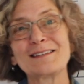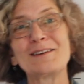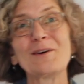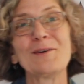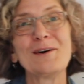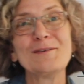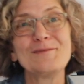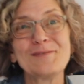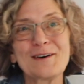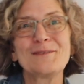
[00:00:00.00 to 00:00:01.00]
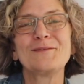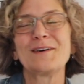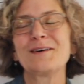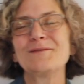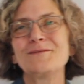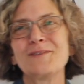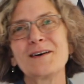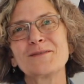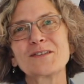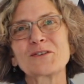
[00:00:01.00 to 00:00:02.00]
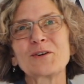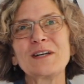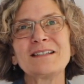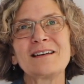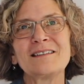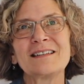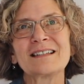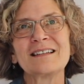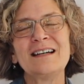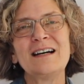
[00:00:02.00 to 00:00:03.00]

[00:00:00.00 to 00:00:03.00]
you know, of storytelling.